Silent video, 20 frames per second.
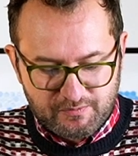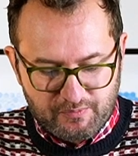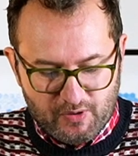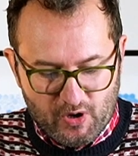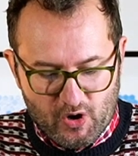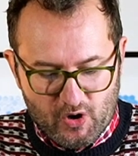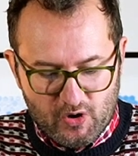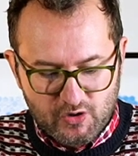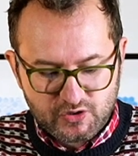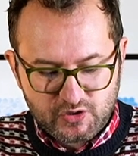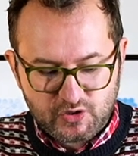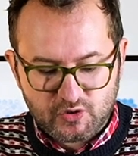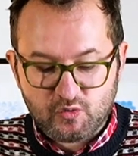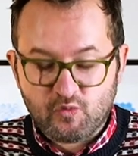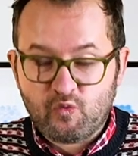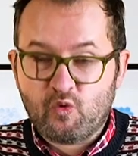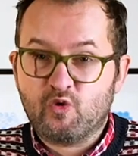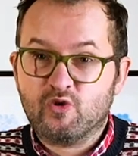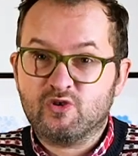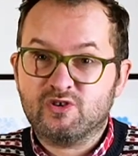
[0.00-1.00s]
power
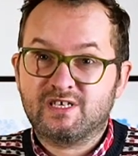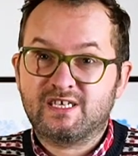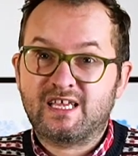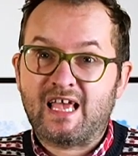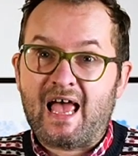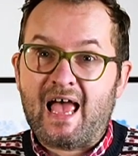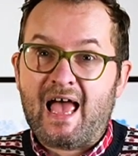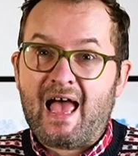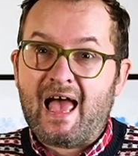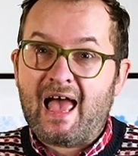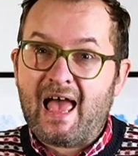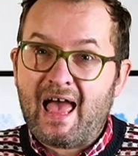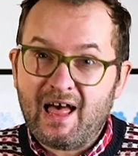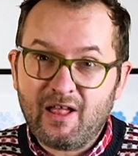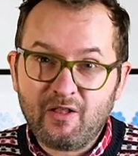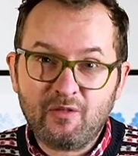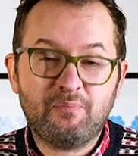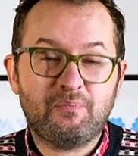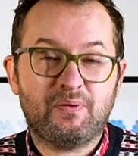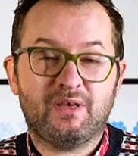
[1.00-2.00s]
towards
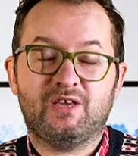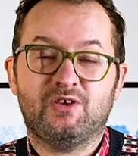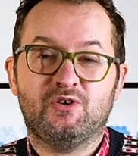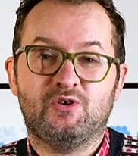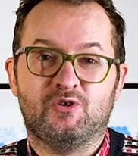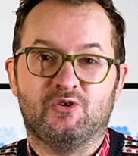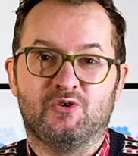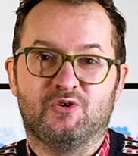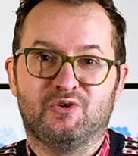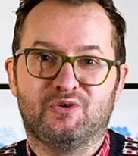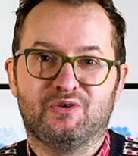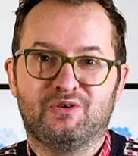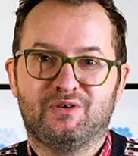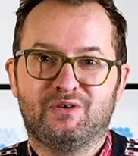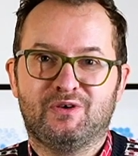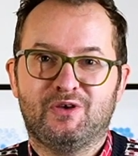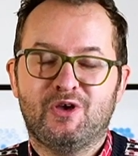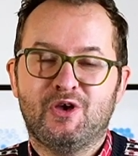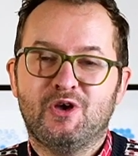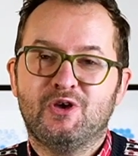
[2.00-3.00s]
helping you,
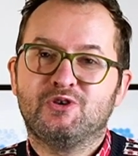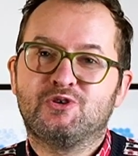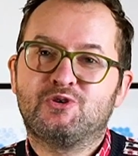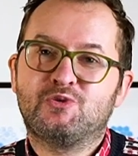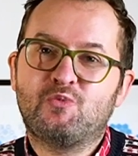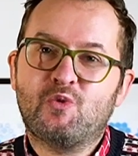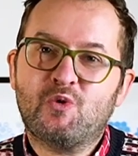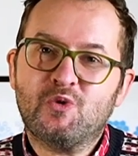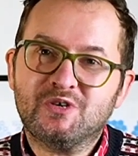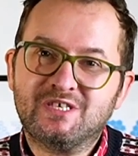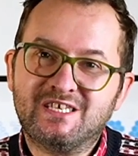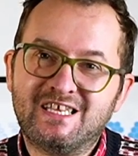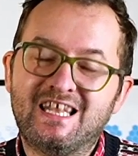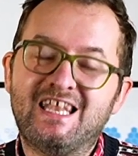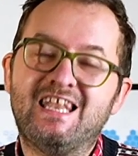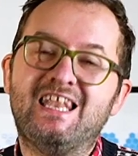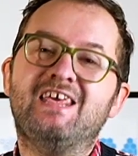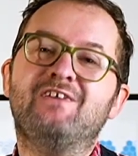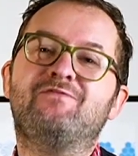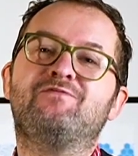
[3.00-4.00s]
towards
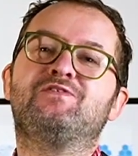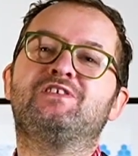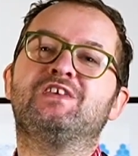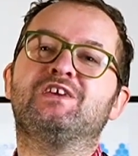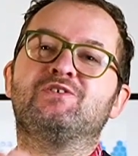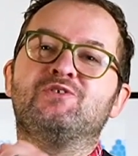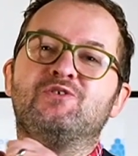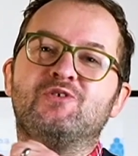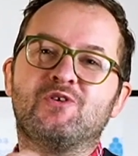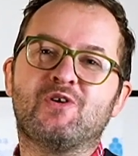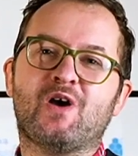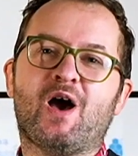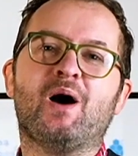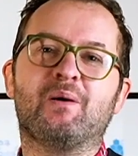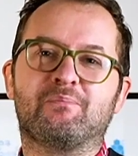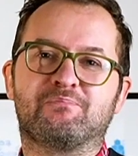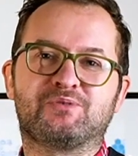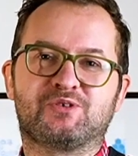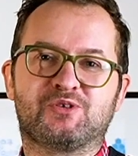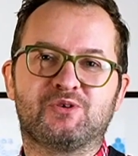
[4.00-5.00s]
lifting you
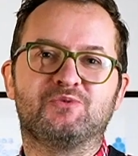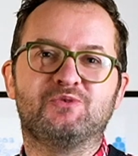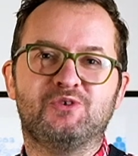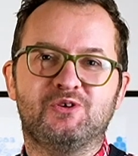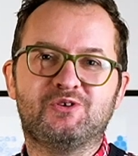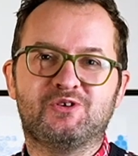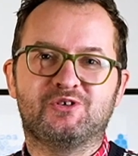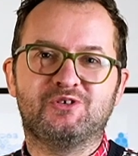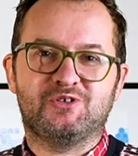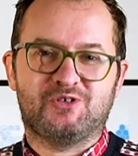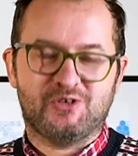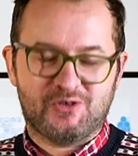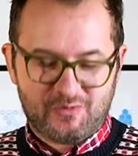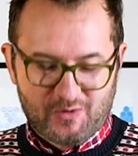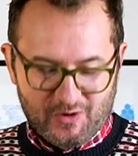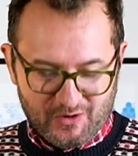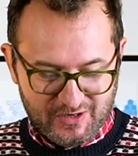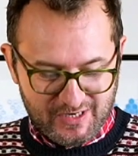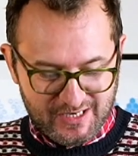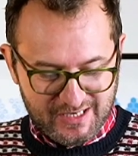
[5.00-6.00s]
up so you can do
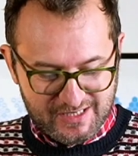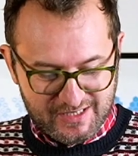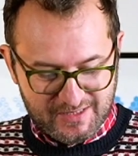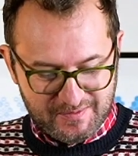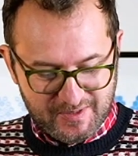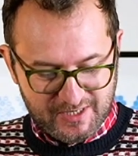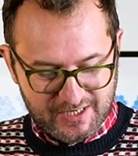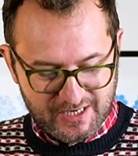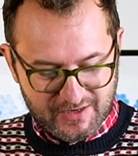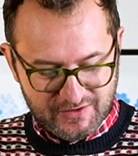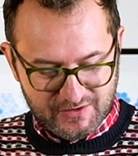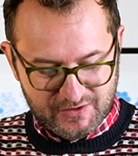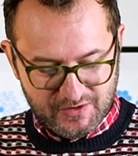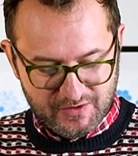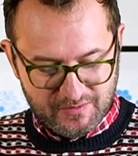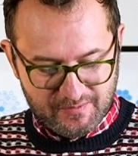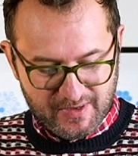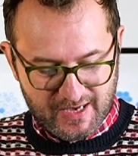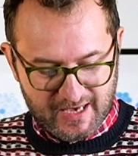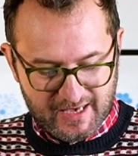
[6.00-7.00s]
what needs to be done to
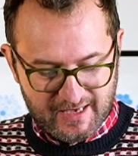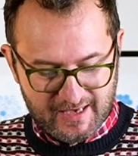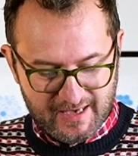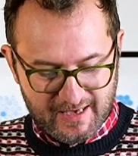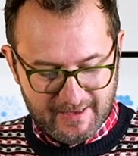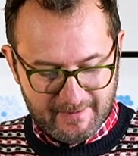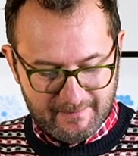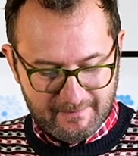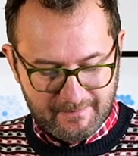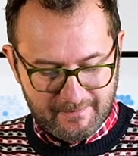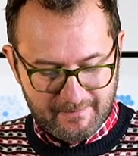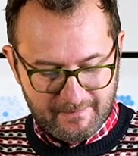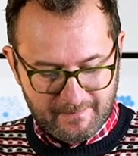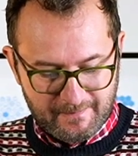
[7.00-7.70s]
obey him.